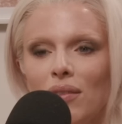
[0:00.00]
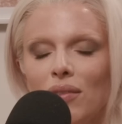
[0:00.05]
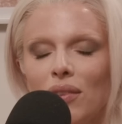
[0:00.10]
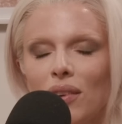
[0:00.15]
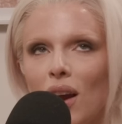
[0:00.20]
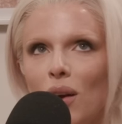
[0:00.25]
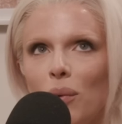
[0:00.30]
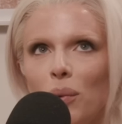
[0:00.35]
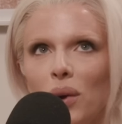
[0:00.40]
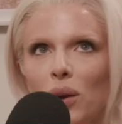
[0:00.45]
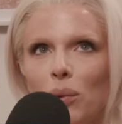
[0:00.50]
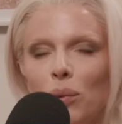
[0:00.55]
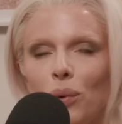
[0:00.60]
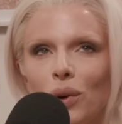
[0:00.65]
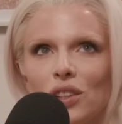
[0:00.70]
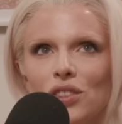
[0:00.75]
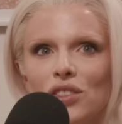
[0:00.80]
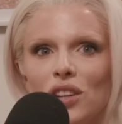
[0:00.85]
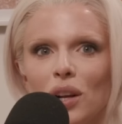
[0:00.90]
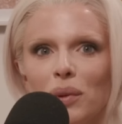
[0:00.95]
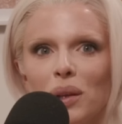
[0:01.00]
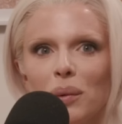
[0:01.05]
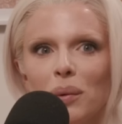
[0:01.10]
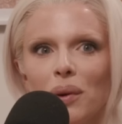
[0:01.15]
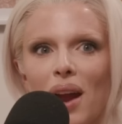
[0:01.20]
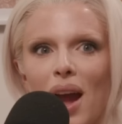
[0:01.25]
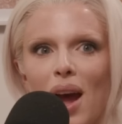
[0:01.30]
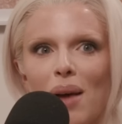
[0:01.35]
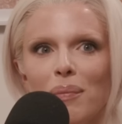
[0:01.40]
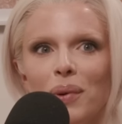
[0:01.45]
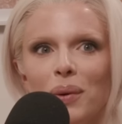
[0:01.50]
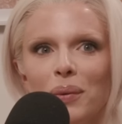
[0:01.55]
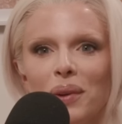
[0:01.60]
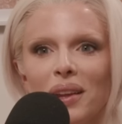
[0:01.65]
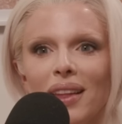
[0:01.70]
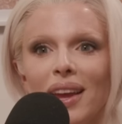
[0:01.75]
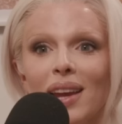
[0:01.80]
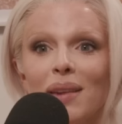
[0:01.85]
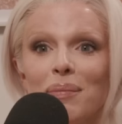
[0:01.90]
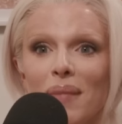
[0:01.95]
forgot what mm-hmm. award show we were at, but we
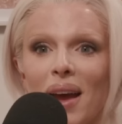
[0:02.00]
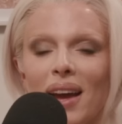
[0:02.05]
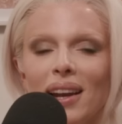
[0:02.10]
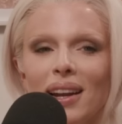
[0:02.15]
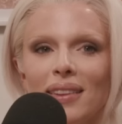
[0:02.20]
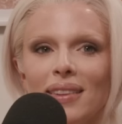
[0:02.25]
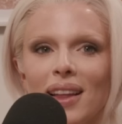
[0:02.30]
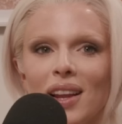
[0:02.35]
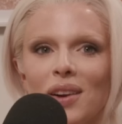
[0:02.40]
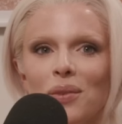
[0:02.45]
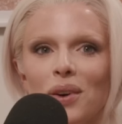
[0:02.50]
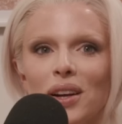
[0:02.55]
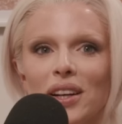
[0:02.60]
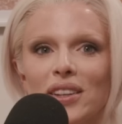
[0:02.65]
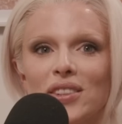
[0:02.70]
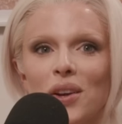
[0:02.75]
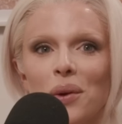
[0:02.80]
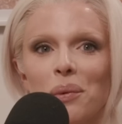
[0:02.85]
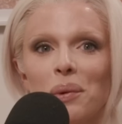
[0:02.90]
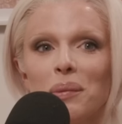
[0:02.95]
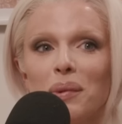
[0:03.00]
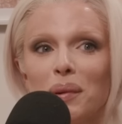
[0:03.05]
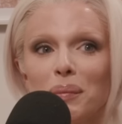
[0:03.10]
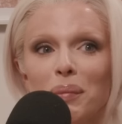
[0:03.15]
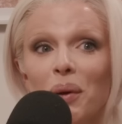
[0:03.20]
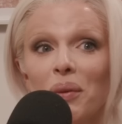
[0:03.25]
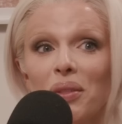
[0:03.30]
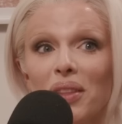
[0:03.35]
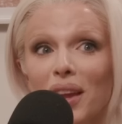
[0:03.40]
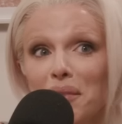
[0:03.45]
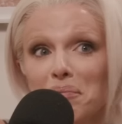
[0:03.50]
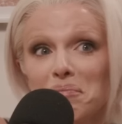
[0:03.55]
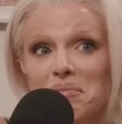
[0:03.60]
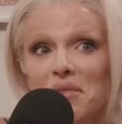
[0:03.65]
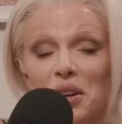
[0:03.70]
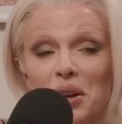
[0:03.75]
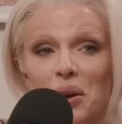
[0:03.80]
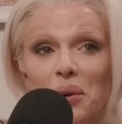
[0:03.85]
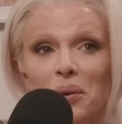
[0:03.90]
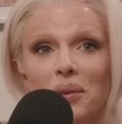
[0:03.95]
like met at that award show, and we were both like
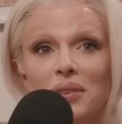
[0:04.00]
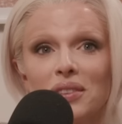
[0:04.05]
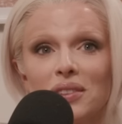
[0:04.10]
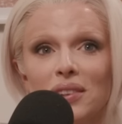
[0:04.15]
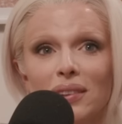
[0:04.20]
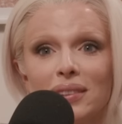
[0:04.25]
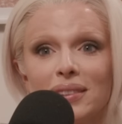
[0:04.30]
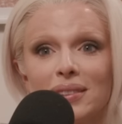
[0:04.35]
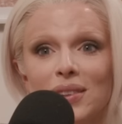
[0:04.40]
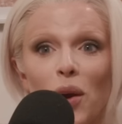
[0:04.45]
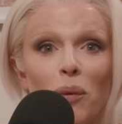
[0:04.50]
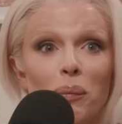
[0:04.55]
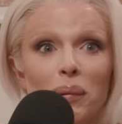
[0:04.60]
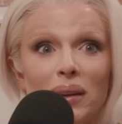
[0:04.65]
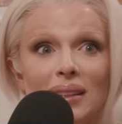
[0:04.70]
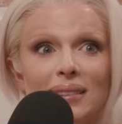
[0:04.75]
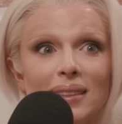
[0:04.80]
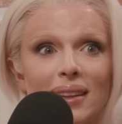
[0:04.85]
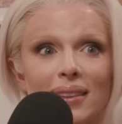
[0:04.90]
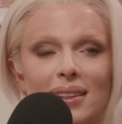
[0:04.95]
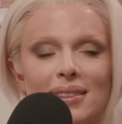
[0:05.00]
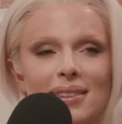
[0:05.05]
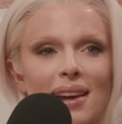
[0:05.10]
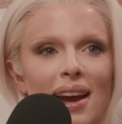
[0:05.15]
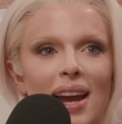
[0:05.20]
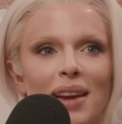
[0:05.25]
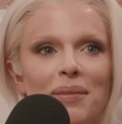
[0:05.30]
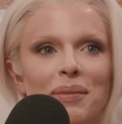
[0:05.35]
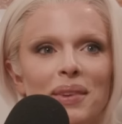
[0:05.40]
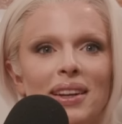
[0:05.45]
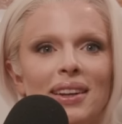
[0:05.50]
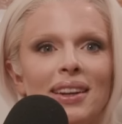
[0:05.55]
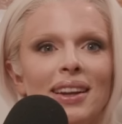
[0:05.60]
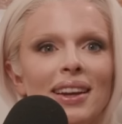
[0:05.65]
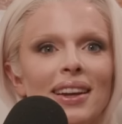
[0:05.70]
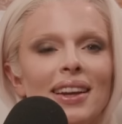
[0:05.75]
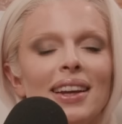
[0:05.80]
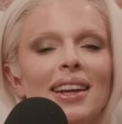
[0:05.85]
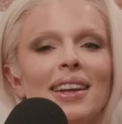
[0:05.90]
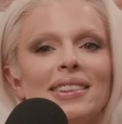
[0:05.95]
you know just nobodies at the time, and
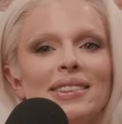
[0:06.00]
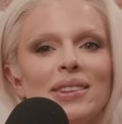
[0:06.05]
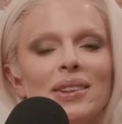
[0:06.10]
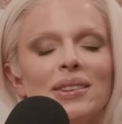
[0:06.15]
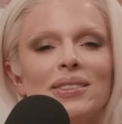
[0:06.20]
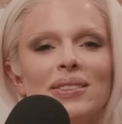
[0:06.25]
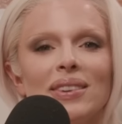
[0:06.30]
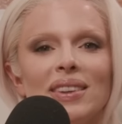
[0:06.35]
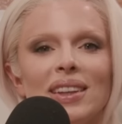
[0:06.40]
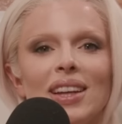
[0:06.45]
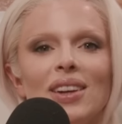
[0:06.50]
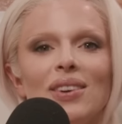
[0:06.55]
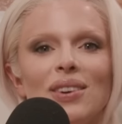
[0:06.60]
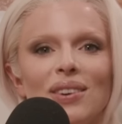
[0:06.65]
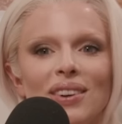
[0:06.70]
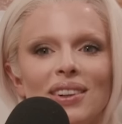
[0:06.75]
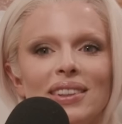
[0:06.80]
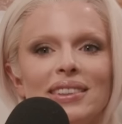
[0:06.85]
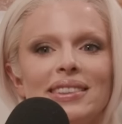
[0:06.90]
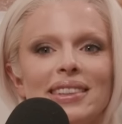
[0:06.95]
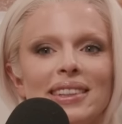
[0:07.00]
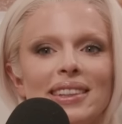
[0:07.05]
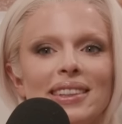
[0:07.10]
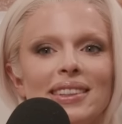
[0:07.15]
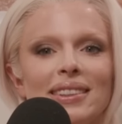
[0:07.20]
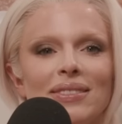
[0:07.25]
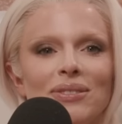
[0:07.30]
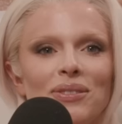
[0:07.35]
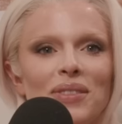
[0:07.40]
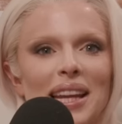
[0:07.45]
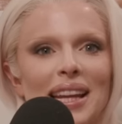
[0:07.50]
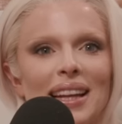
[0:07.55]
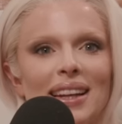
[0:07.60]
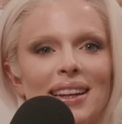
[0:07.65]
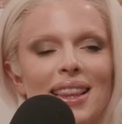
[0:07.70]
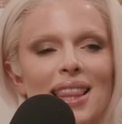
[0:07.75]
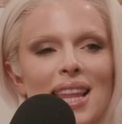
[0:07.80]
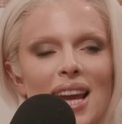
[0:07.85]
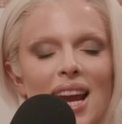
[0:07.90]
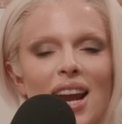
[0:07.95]
so it's really cool to meet
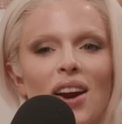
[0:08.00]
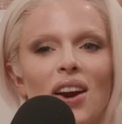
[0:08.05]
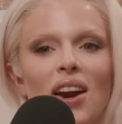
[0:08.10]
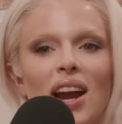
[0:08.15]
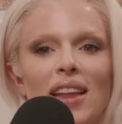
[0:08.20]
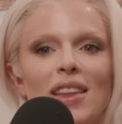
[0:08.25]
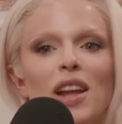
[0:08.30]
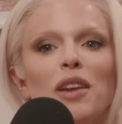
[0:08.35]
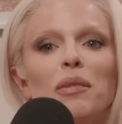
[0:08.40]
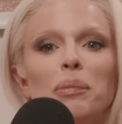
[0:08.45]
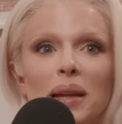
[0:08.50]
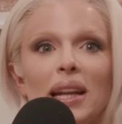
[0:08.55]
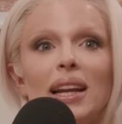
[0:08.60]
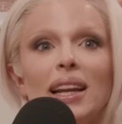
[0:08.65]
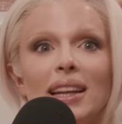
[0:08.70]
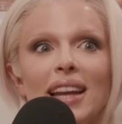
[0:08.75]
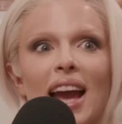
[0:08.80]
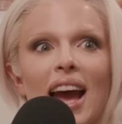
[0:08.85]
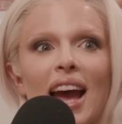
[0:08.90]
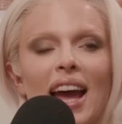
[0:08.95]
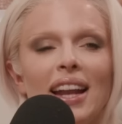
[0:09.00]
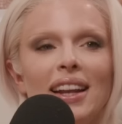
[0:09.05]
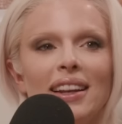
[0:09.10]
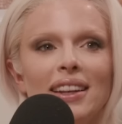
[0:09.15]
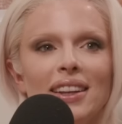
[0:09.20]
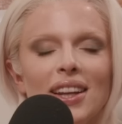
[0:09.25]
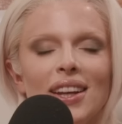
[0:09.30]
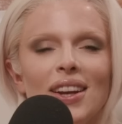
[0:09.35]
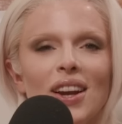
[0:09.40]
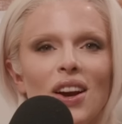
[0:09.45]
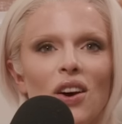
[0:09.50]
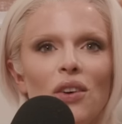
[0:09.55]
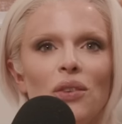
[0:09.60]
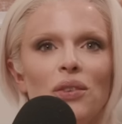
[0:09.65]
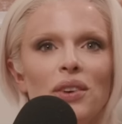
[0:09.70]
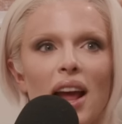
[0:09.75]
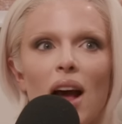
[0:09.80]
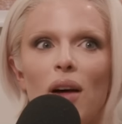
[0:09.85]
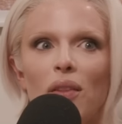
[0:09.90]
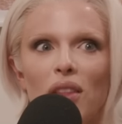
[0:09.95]
there and then meet again. You know,
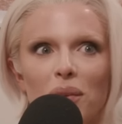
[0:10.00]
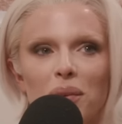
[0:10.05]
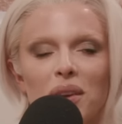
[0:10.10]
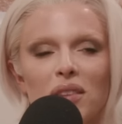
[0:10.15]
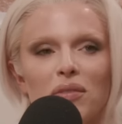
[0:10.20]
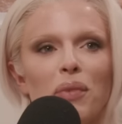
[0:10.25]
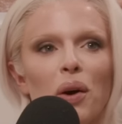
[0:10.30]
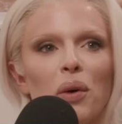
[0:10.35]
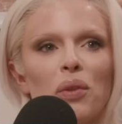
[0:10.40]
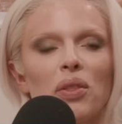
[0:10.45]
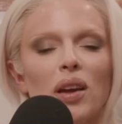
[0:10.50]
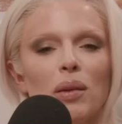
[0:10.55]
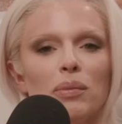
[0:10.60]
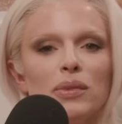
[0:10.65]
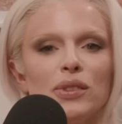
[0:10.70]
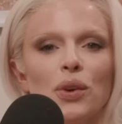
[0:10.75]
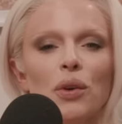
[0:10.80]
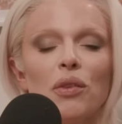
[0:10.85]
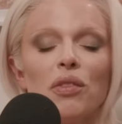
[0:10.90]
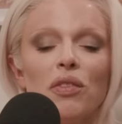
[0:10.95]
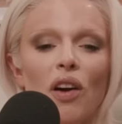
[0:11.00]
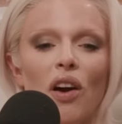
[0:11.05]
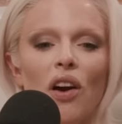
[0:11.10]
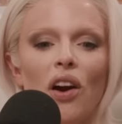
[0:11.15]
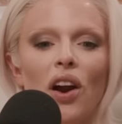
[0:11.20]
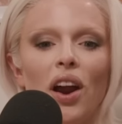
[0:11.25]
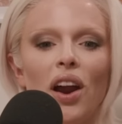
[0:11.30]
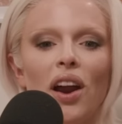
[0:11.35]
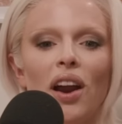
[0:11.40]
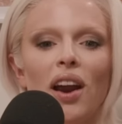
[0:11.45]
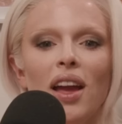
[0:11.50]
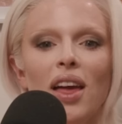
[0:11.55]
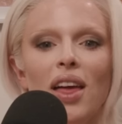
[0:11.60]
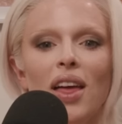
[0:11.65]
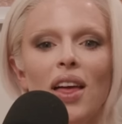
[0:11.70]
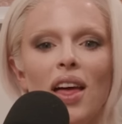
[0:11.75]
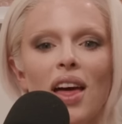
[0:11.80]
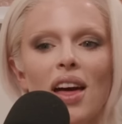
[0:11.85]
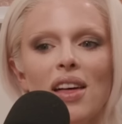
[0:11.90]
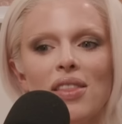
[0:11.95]
now that we've both come so far
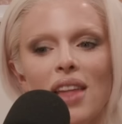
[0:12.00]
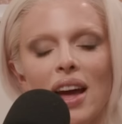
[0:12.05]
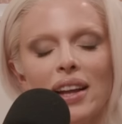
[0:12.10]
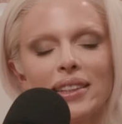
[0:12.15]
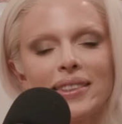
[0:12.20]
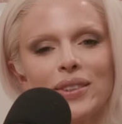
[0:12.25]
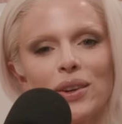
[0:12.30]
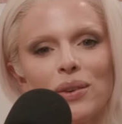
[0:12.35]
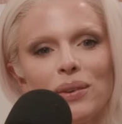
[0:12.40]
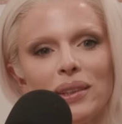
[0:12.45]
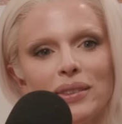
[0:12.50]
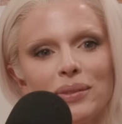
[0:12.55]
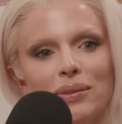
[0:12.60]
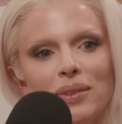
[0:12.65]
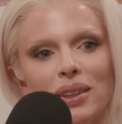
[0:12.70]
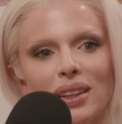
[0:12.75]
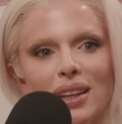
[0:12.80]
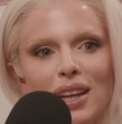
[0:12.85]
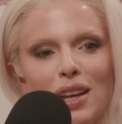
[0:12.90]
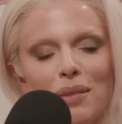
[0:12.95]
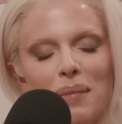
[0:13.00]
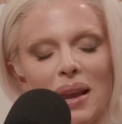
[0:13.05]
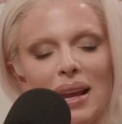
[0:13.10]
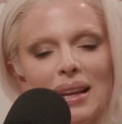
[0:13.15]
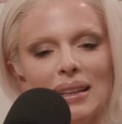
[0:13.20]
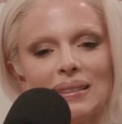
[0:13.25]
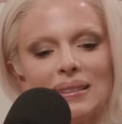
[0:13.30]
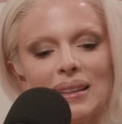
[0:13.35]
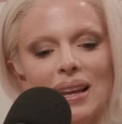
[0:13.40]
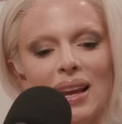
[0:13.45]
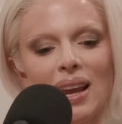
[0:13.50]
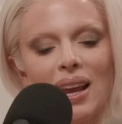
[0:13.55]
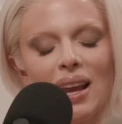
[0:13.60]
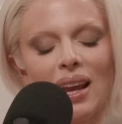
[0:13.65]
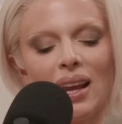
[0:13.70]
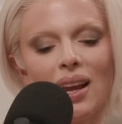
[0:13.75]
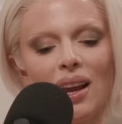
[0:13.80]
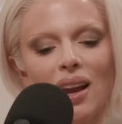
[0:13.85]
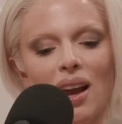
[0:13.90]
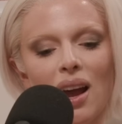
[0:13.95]
and that's always really
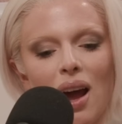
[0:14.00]
amazing.